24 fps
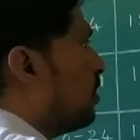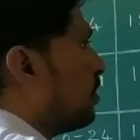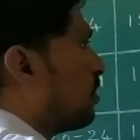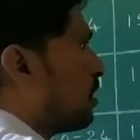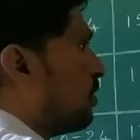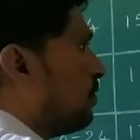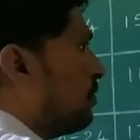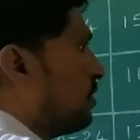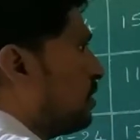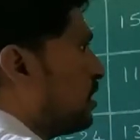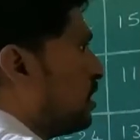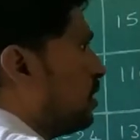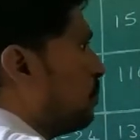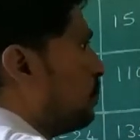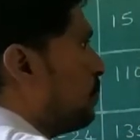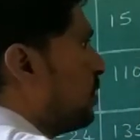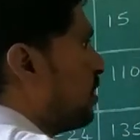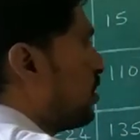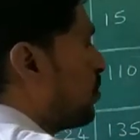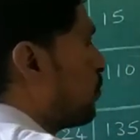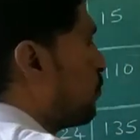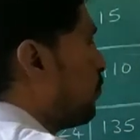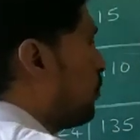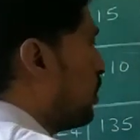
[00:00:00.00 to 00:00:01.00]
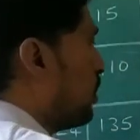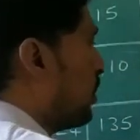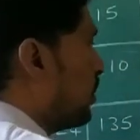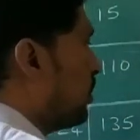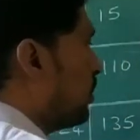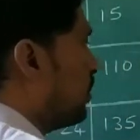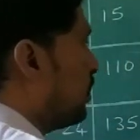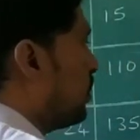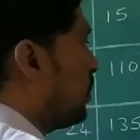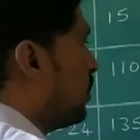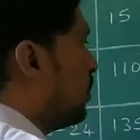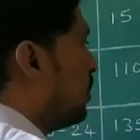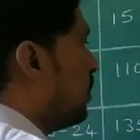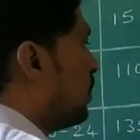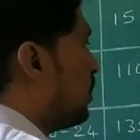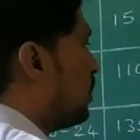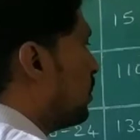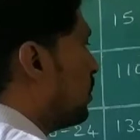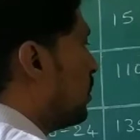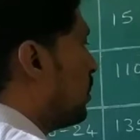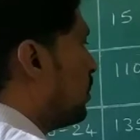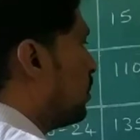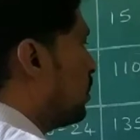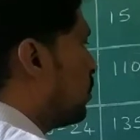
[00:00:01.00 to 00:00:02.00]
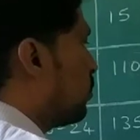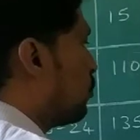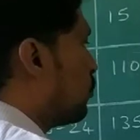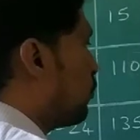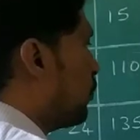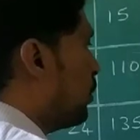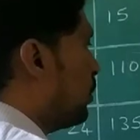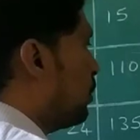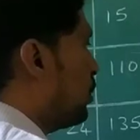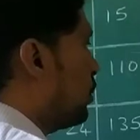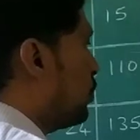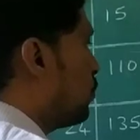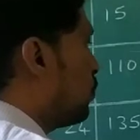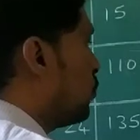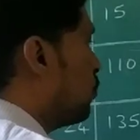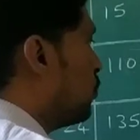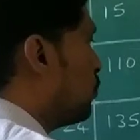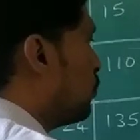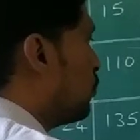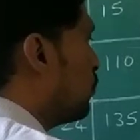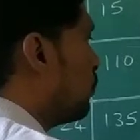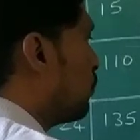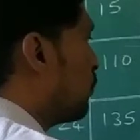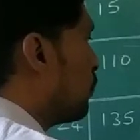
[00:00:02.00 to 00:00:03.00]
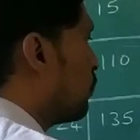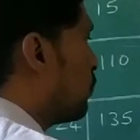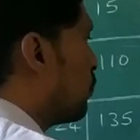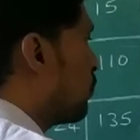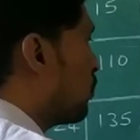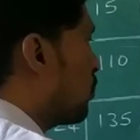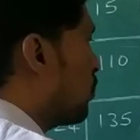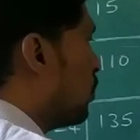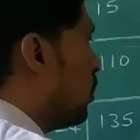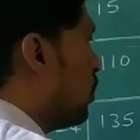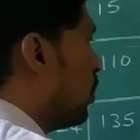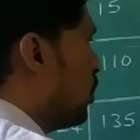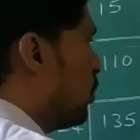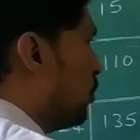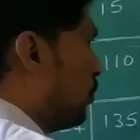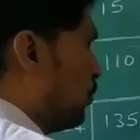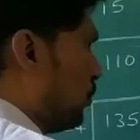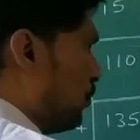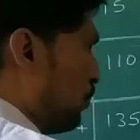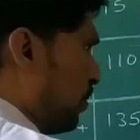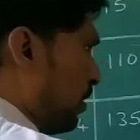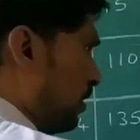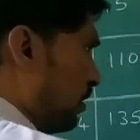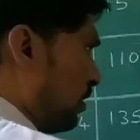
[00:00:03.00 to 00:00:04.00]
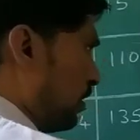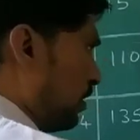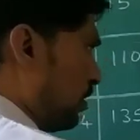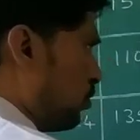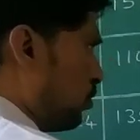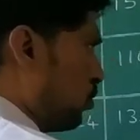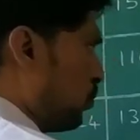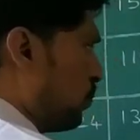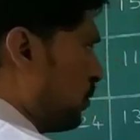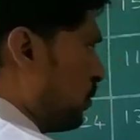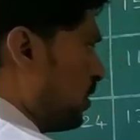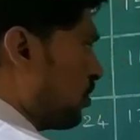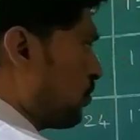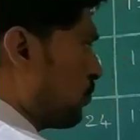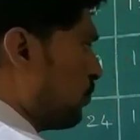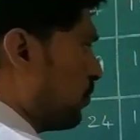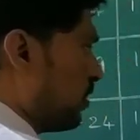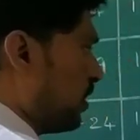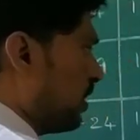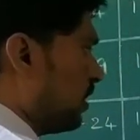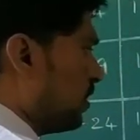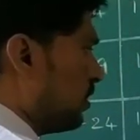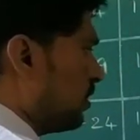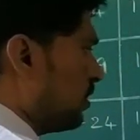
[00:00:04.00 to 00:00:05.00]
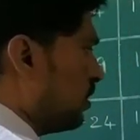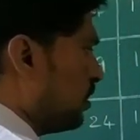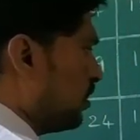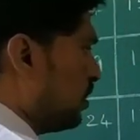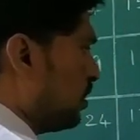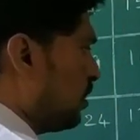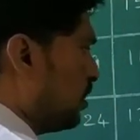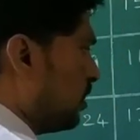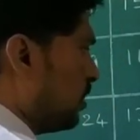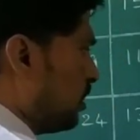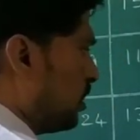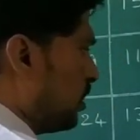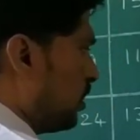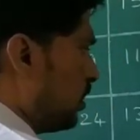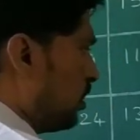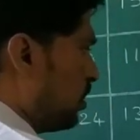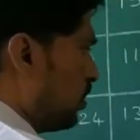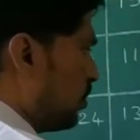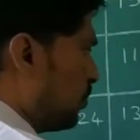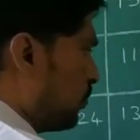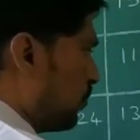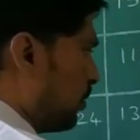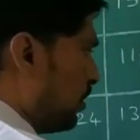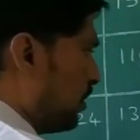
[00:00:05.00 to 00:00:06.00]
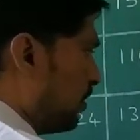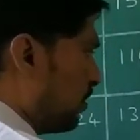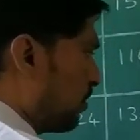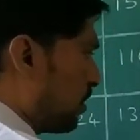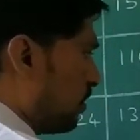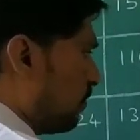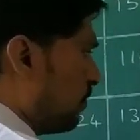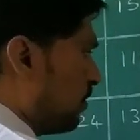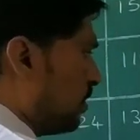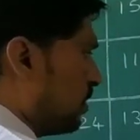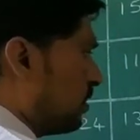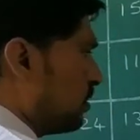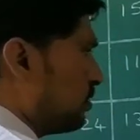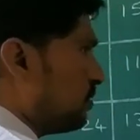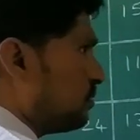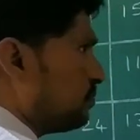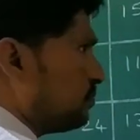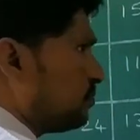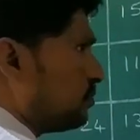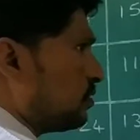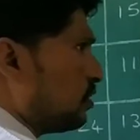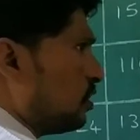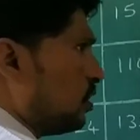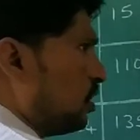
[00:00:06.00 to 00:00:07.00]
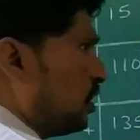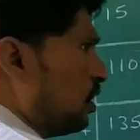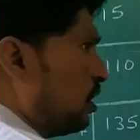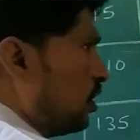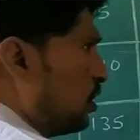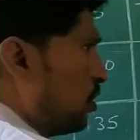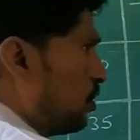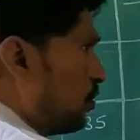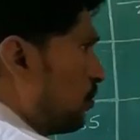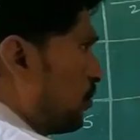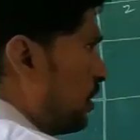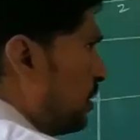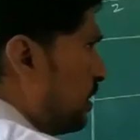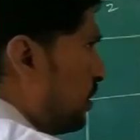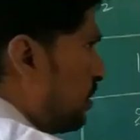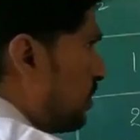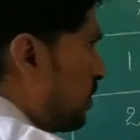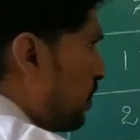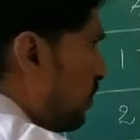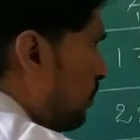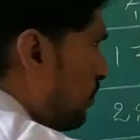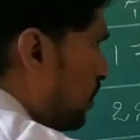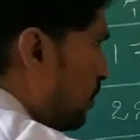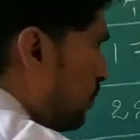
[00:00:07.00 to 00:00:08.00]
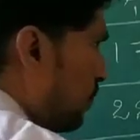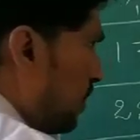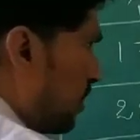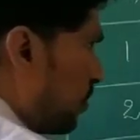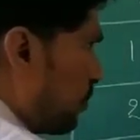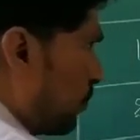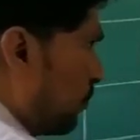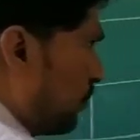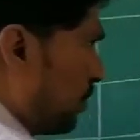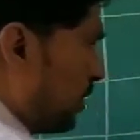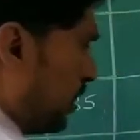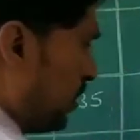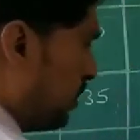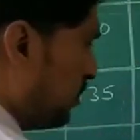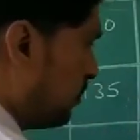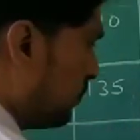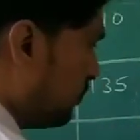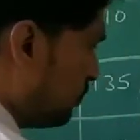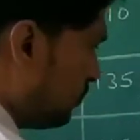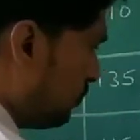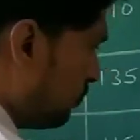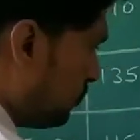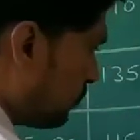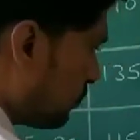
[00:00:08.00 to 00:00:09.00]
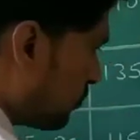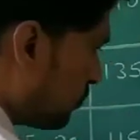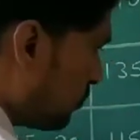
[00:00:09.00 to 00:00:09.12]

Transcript: 17 plus 5 that is 22. 22 plus 5 27. 27 plus 5